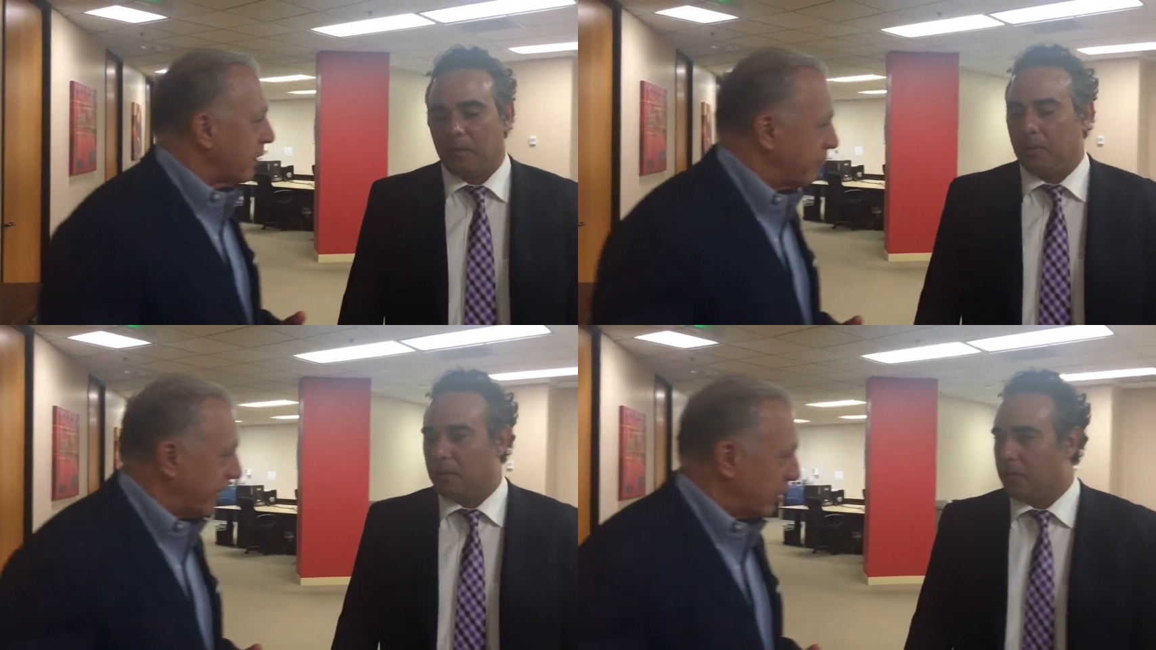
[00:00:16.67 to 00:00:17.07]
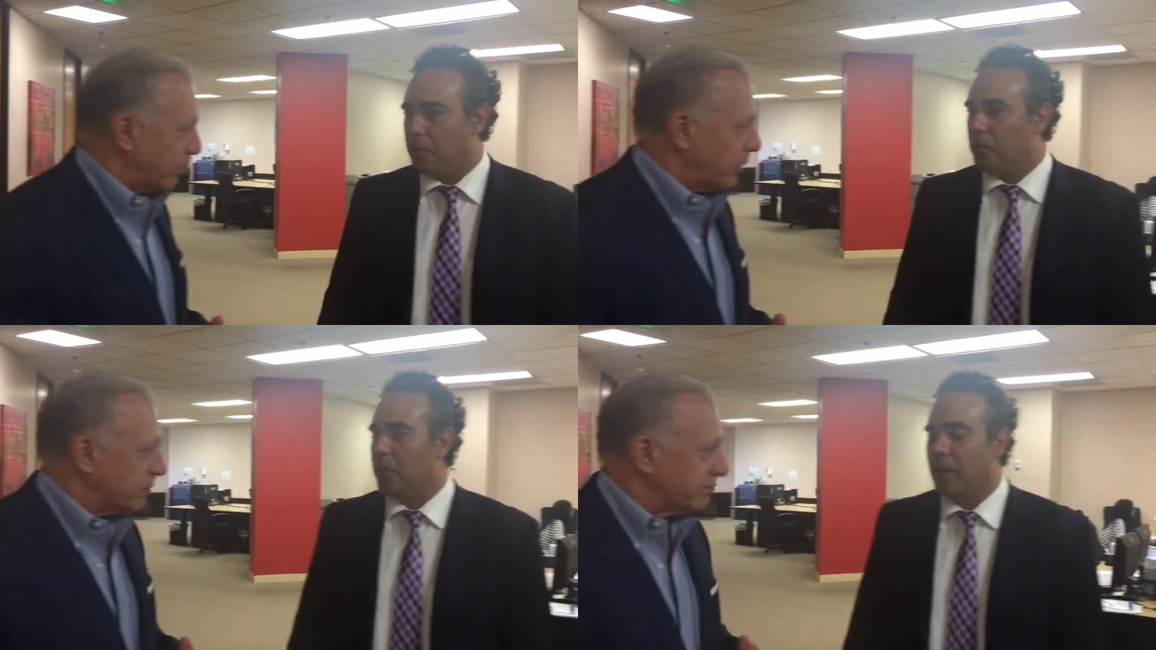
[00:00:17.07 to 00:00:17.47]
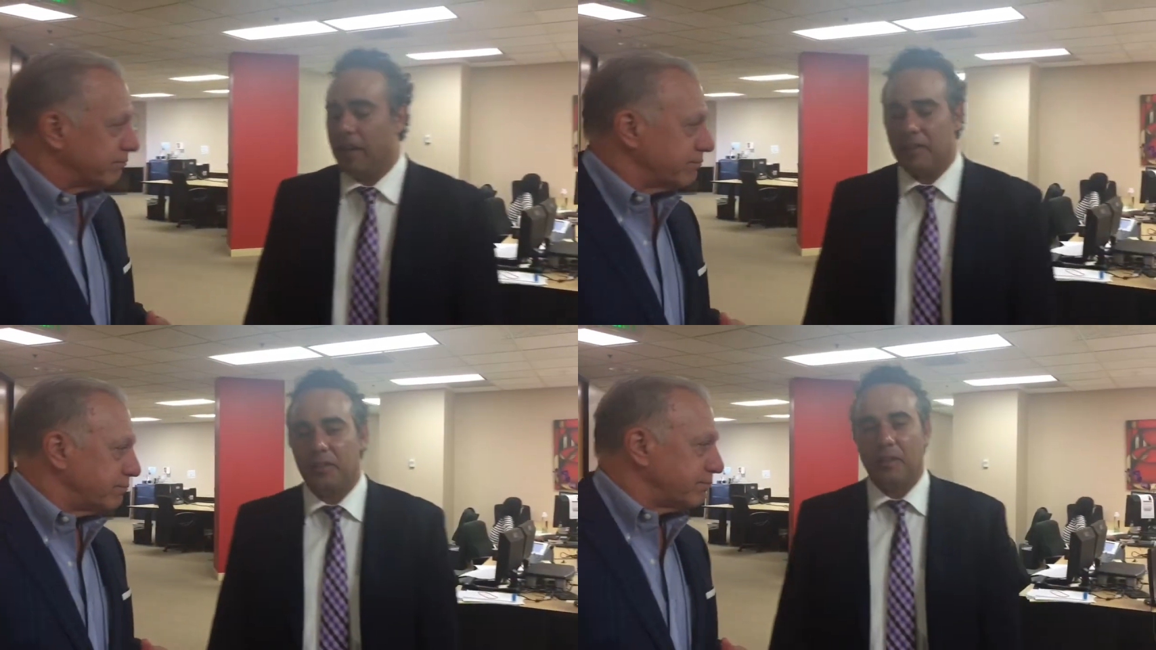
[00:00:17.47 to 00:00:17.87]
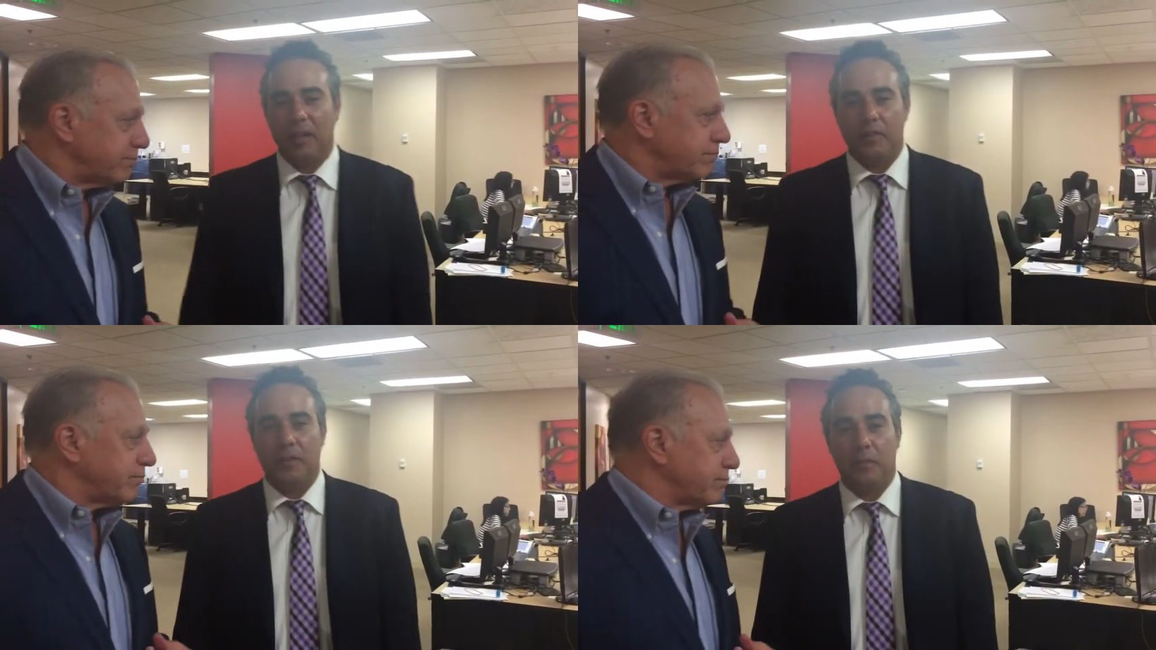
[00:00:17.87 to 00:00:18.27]
Speaker 1: available? We actually
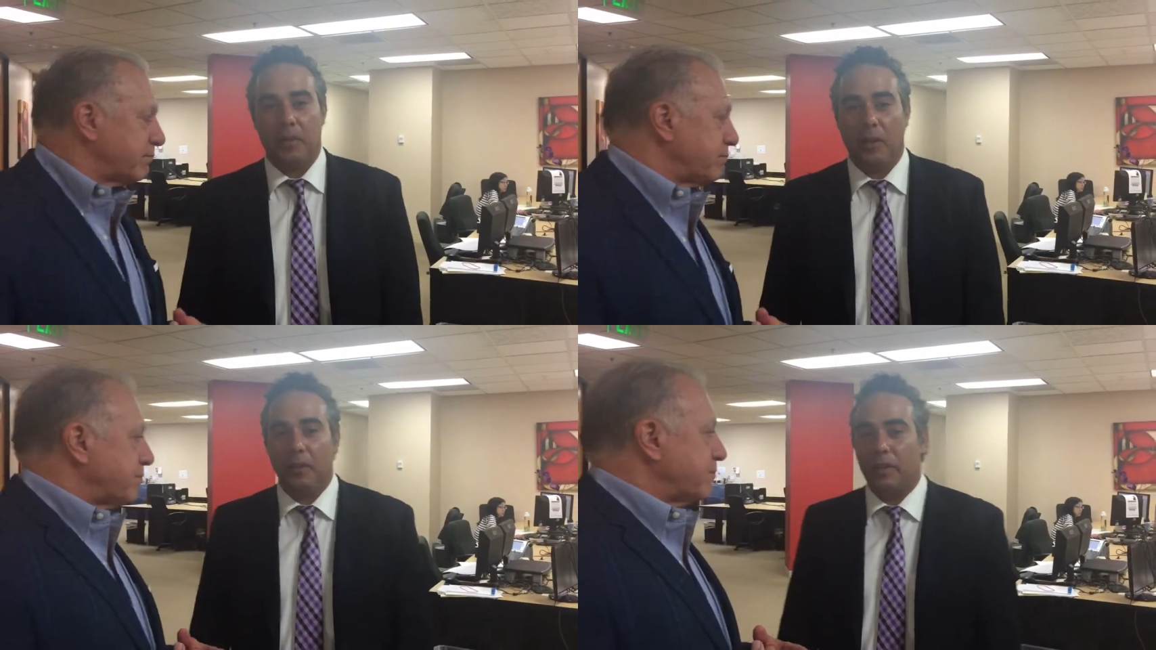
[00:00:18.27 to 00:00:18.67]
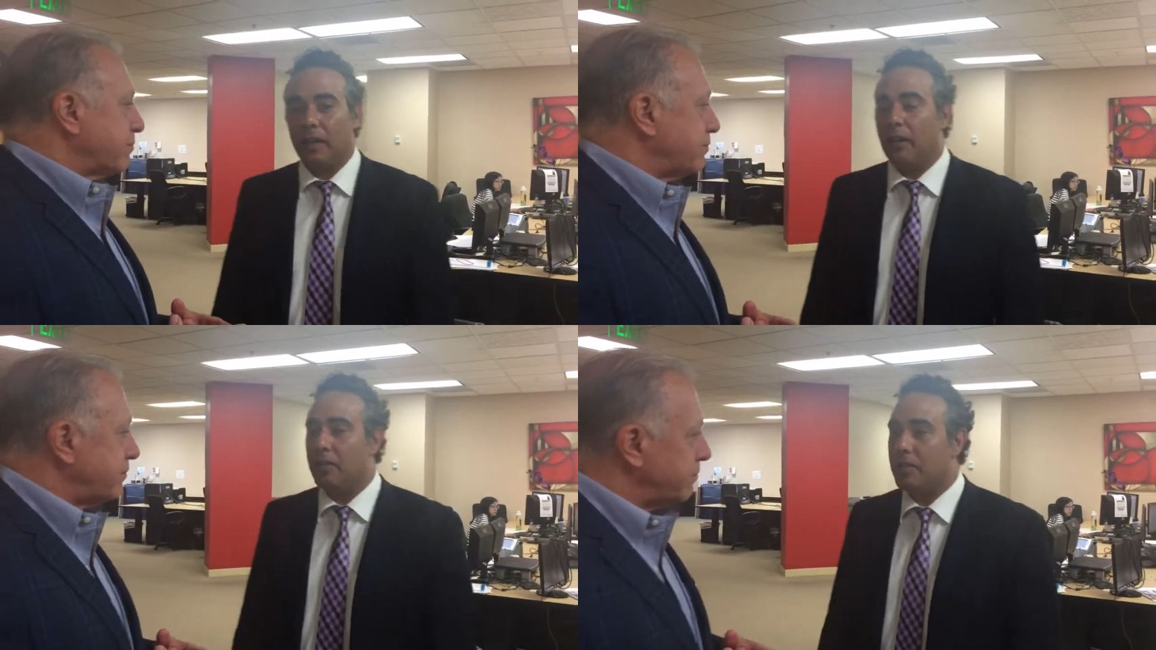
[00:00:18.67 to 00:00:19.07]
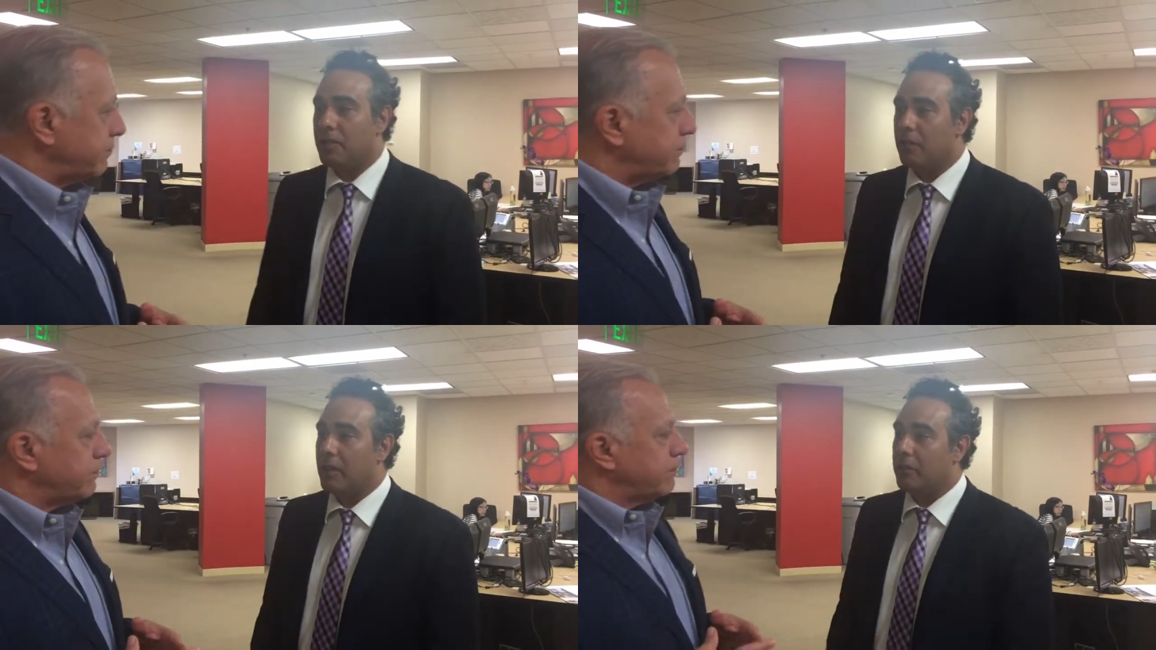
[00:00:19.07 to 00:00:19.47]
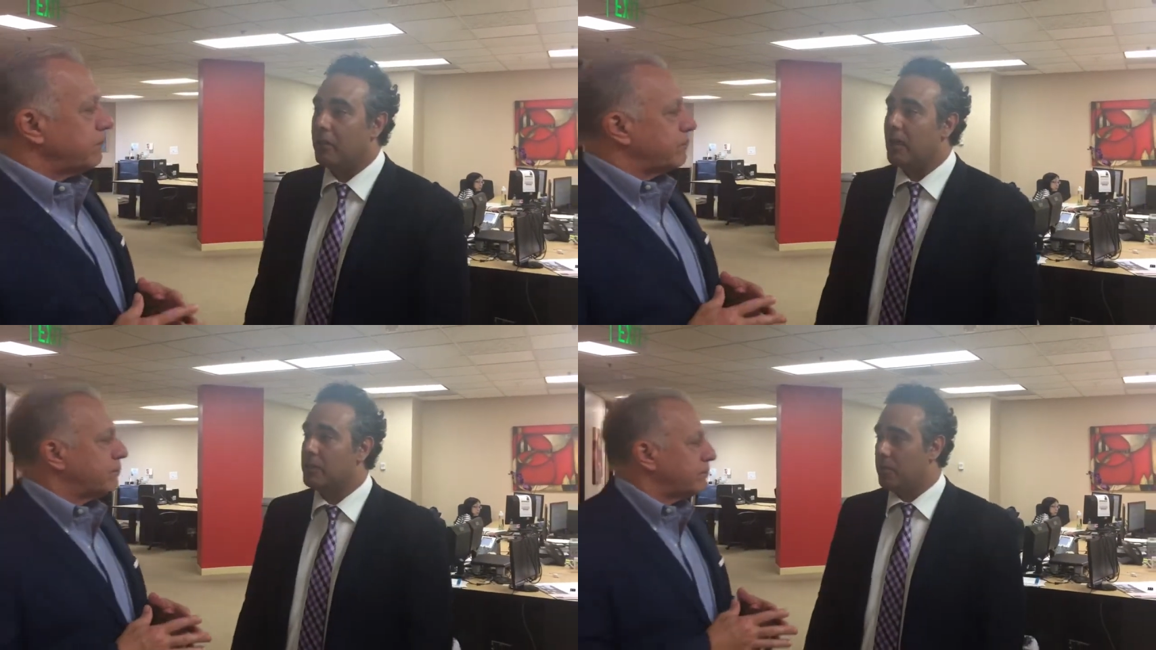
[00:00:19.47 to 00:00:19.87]
have something called the Guaranteed Rate
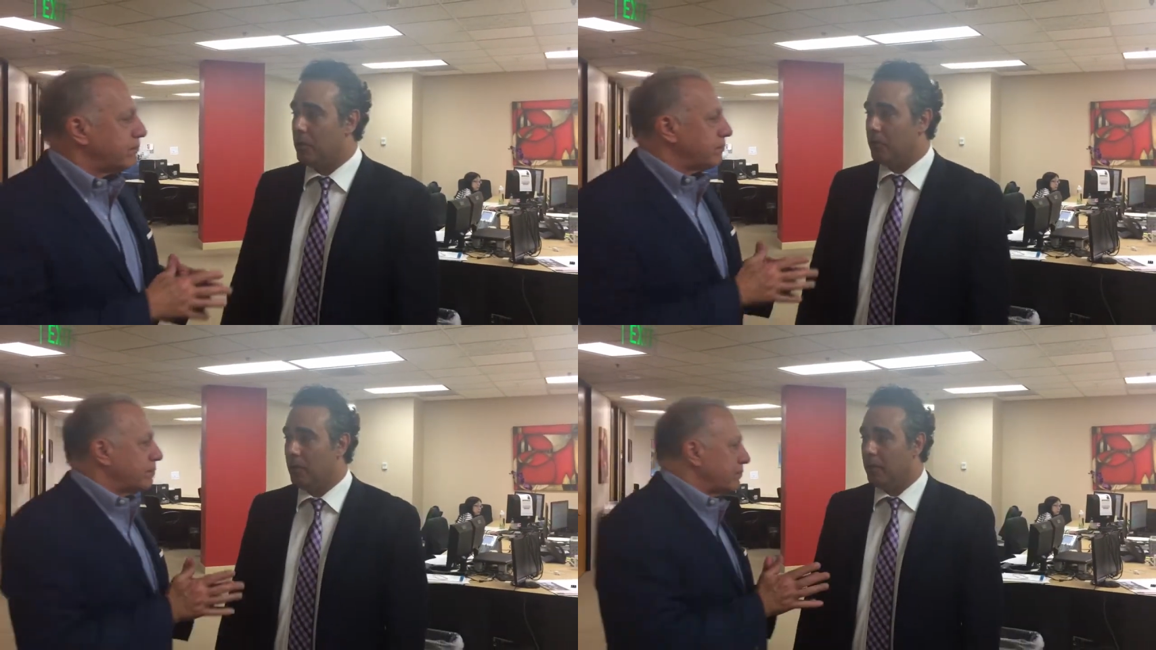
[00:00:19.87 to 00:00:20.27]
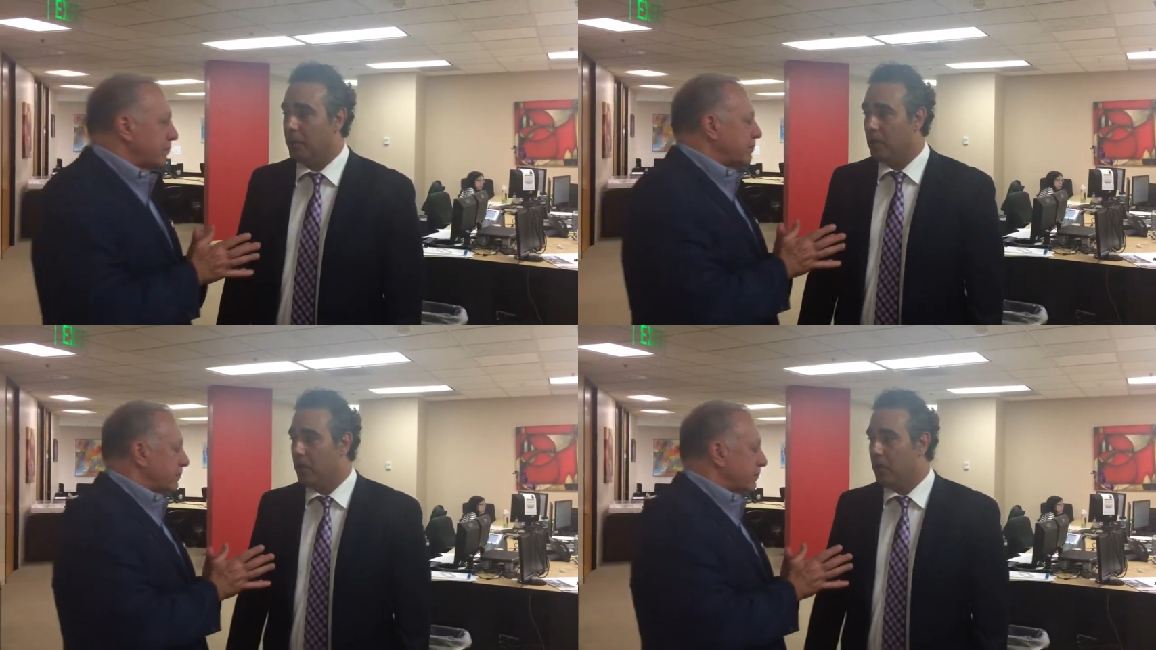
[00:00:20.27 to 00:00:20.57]
Flex Program,